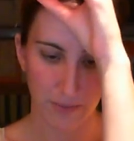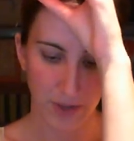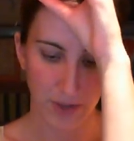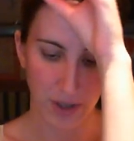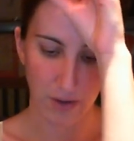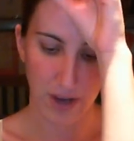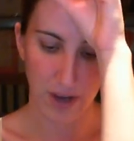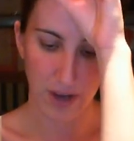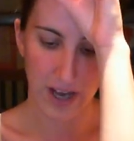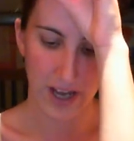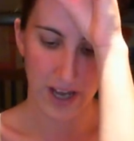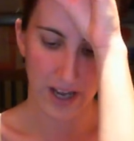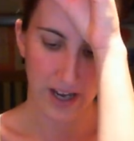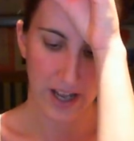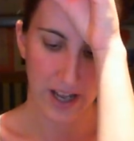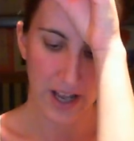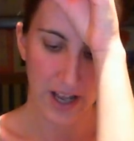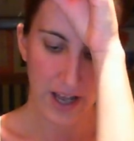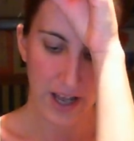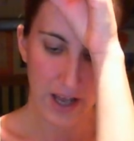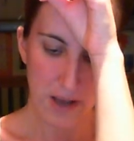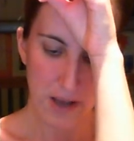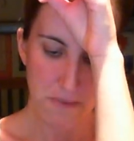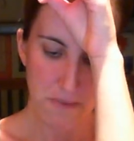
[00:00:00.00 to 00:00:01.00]
You had
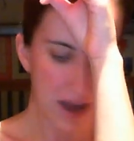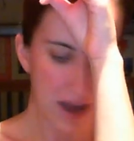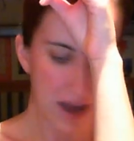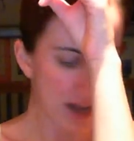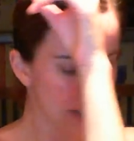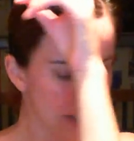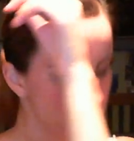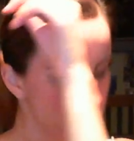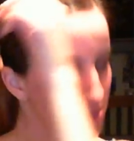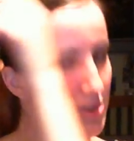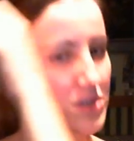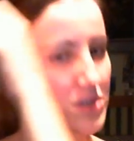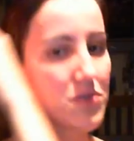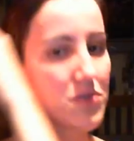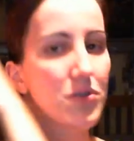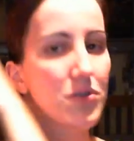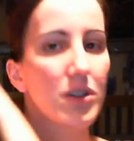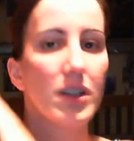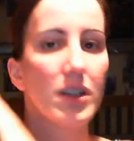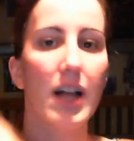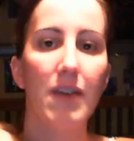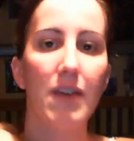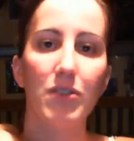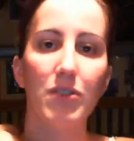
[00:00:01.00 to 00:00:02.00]
passwords for
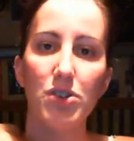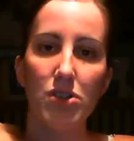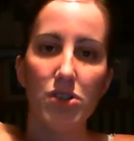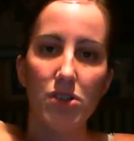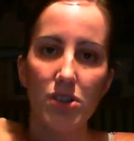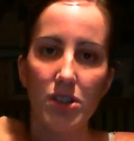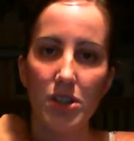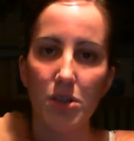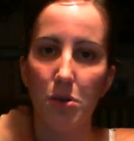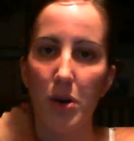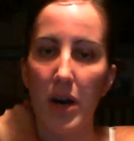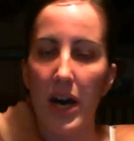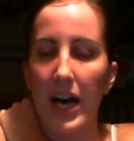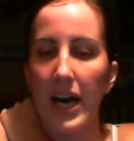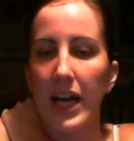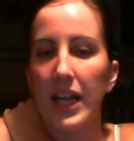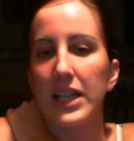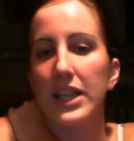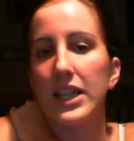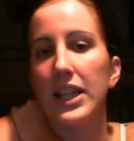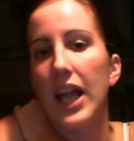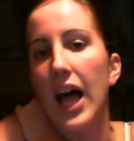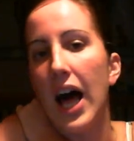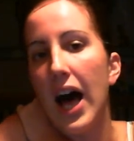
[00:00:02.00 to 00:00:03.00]
levels, you
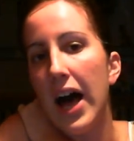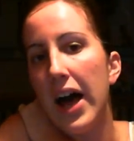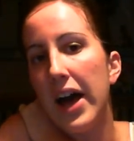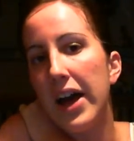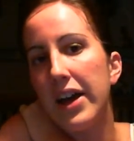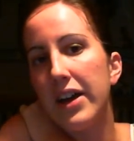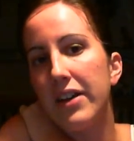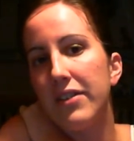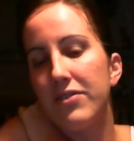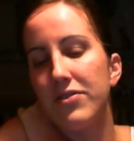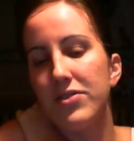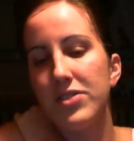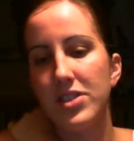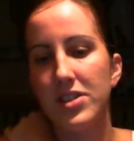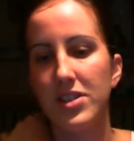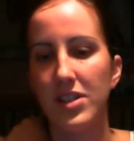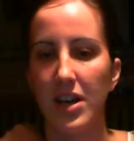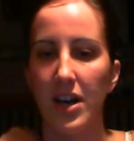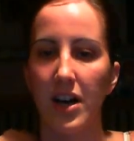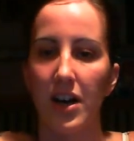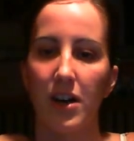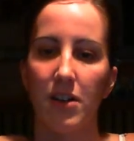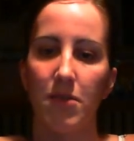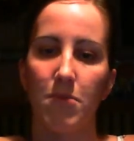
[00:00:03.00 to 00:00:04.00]
had lives,
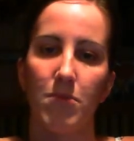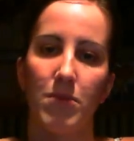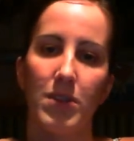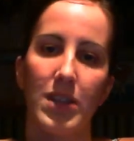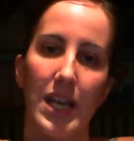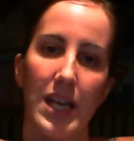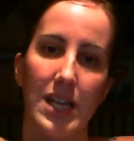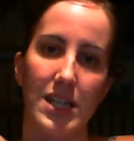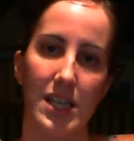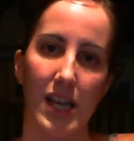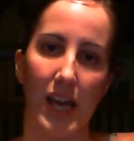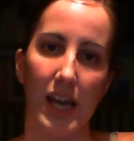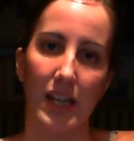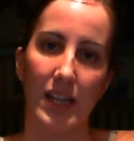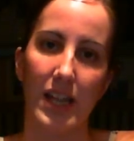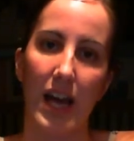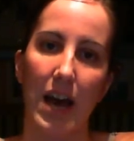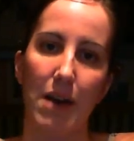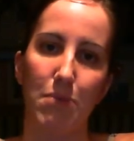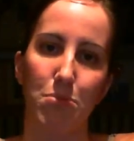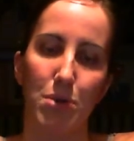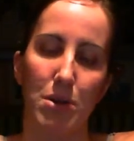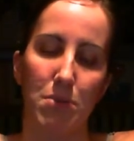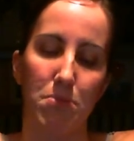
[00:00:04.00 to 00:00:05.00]
things like
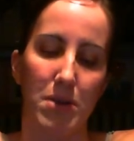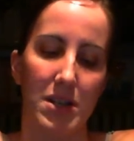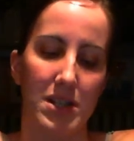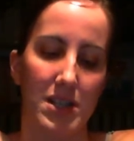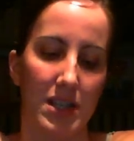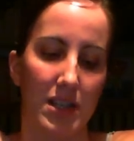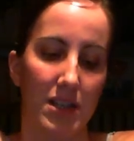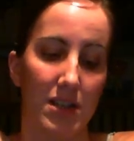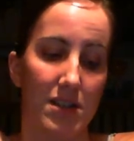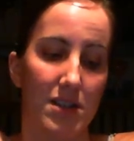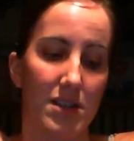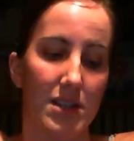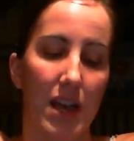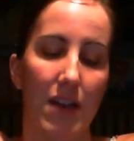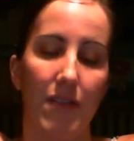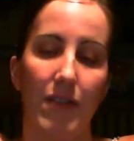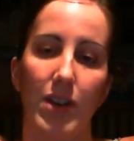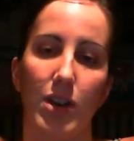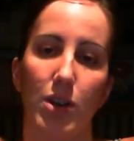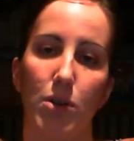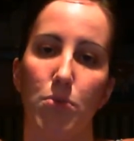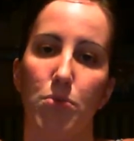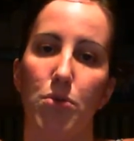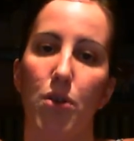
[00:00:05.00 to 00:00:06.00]
that, but basically
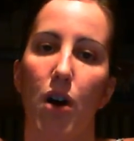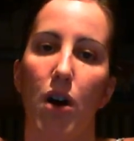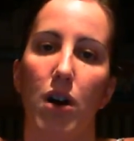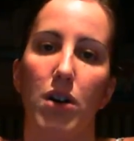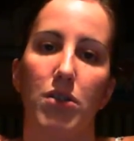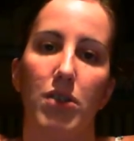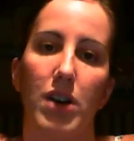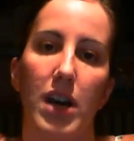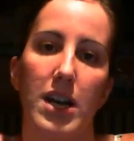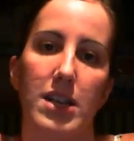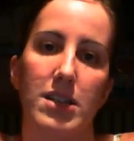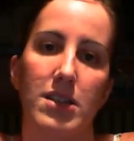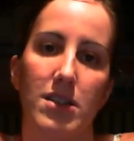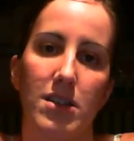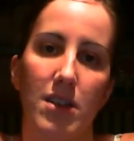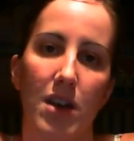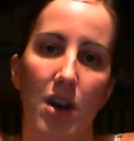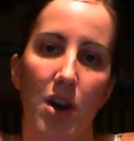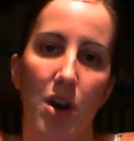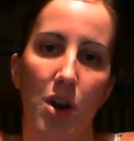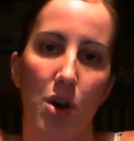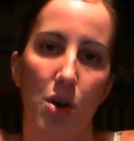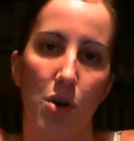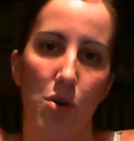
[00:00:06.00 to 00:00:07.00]
saving your progress
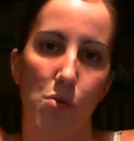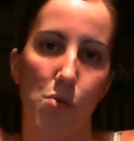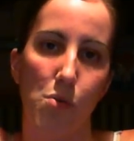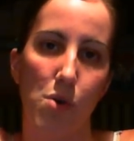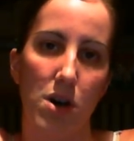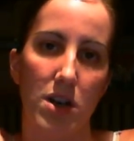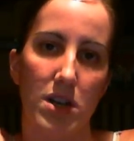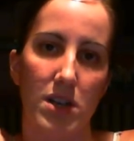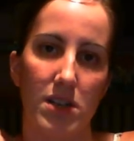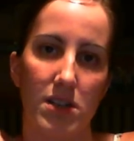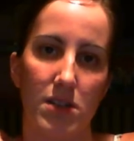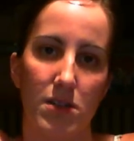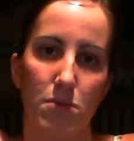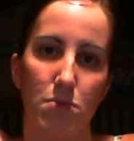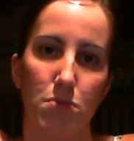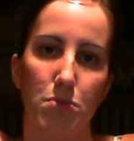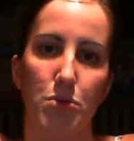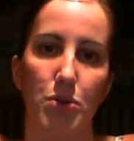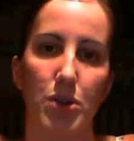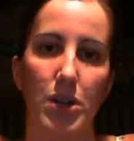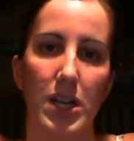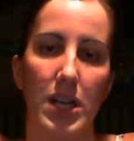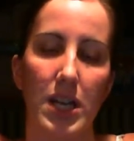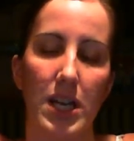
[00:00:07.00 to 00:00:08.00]
was
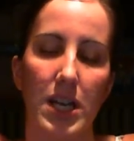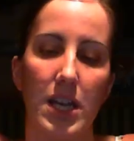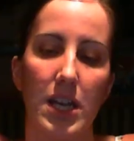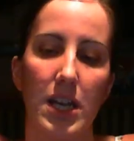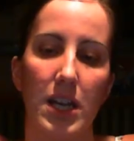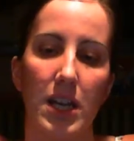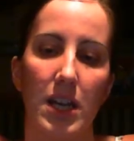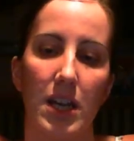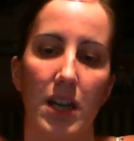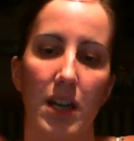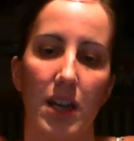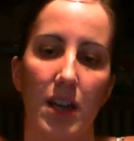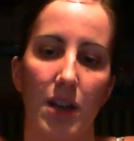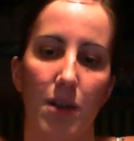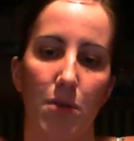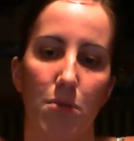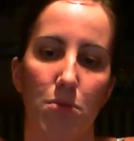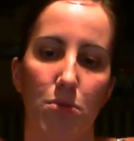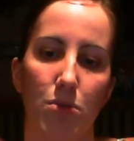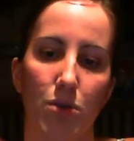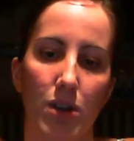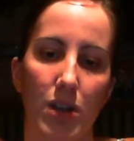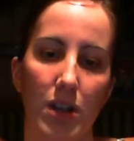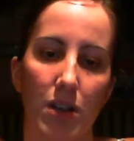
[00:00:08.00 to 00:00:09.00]
pretty
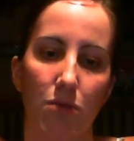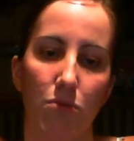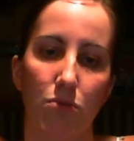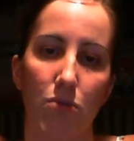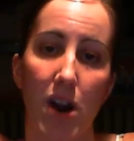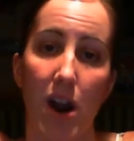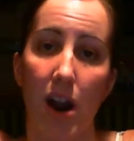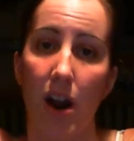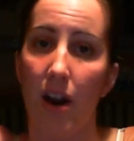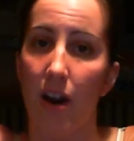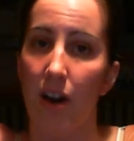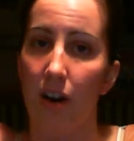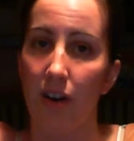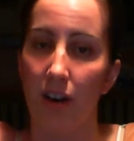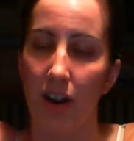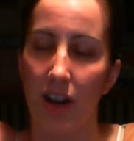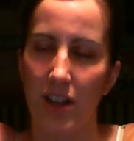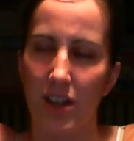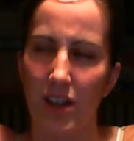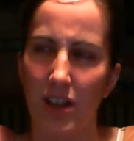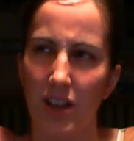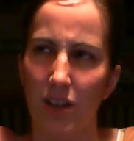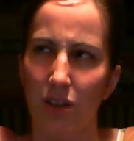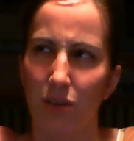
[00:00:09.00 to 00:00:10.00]
rare.
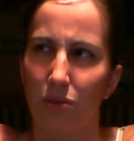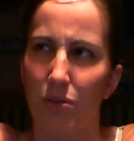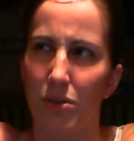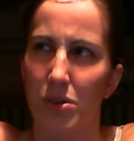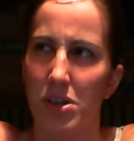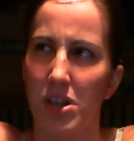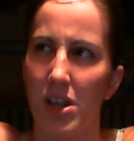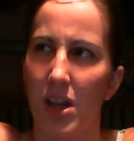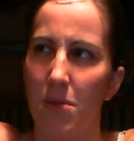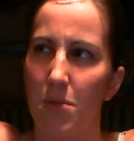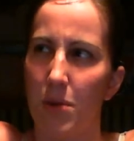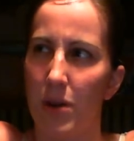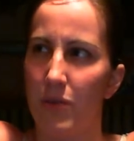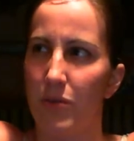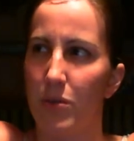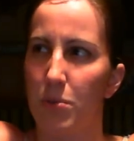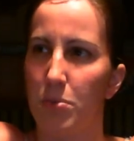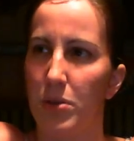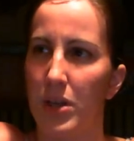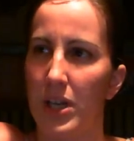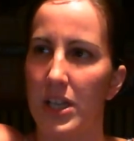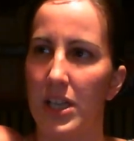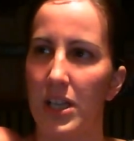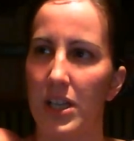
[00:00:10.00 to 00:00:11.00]
I think the first game I
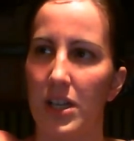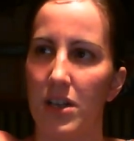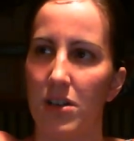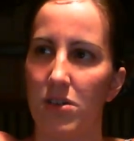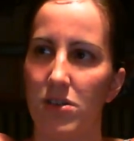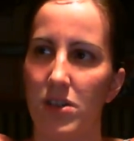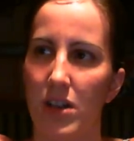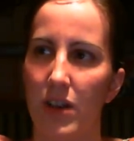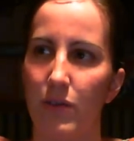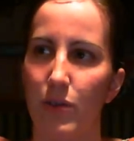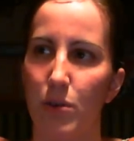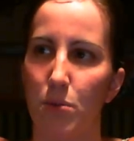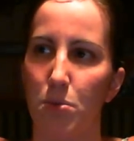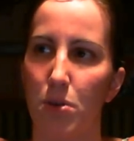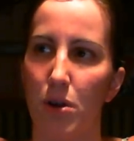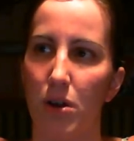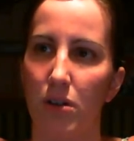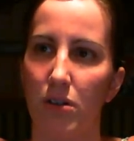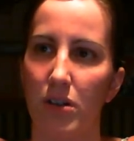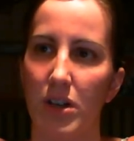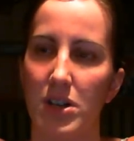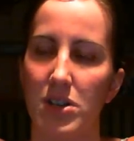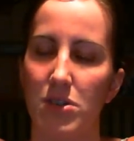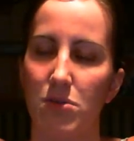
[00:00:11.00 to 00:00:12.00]
ever played to let you save your
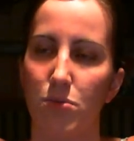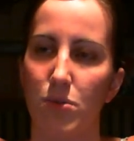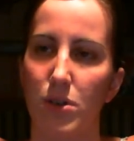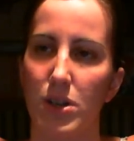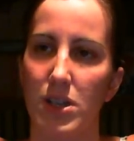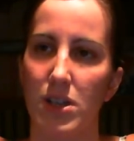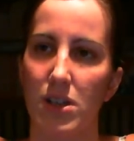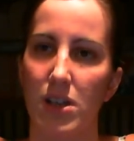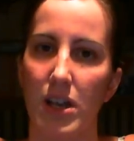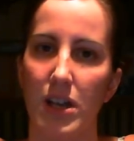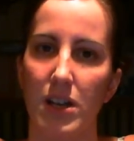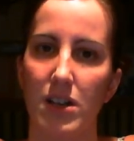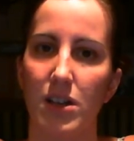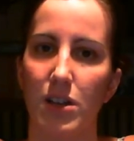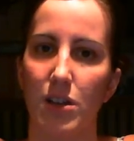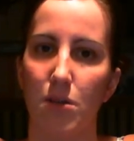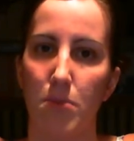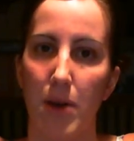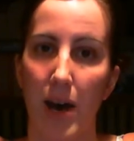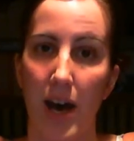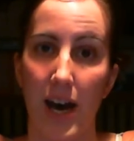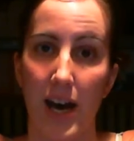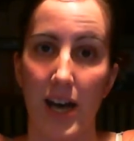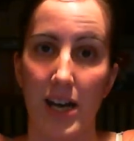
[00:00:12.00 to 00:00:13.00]
progress was Link to
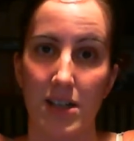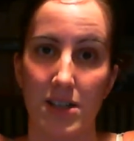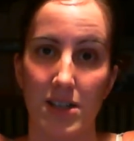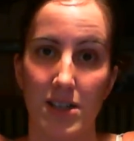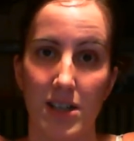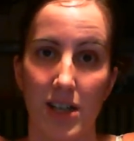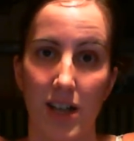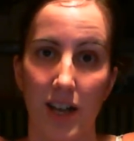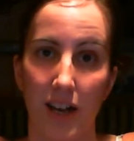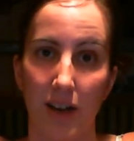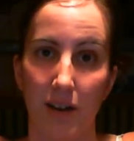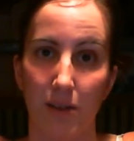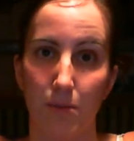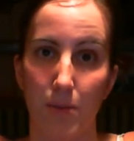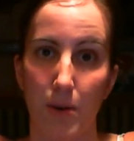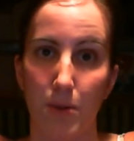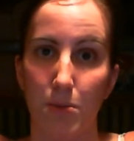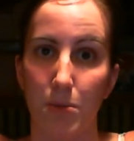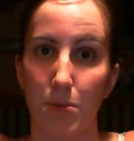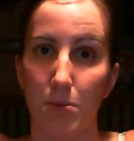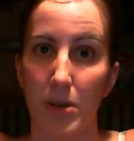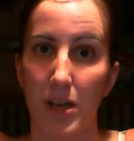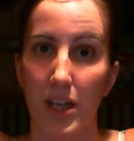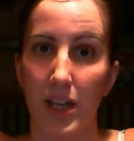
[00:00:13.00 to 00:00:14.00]
the Past, and I remember